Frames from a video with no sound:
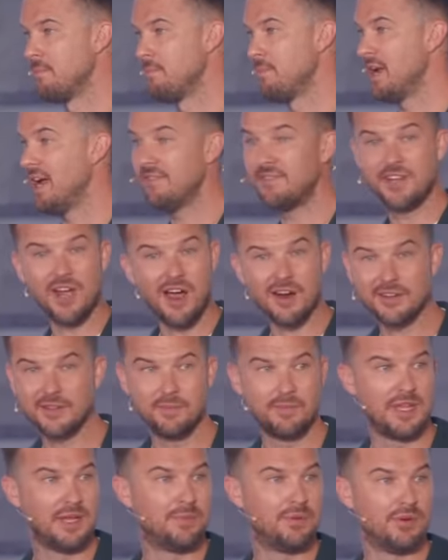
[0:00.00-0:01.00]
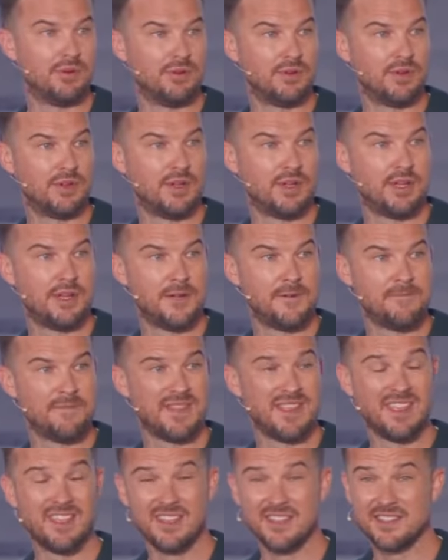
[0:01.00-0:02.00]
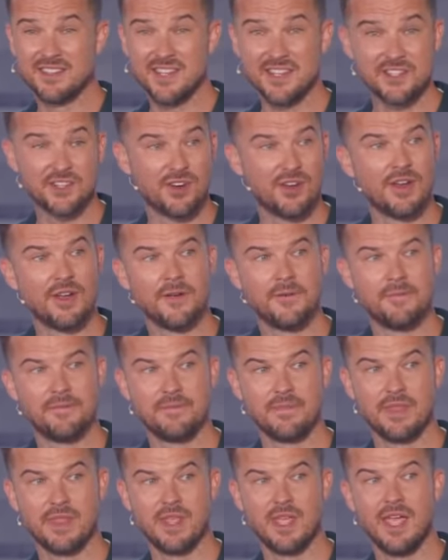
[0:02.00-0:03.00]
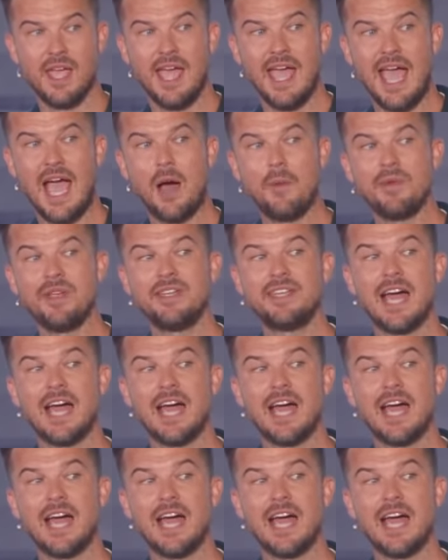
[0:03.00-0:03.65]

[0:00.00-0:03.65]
But I've talked to people. Sister, how many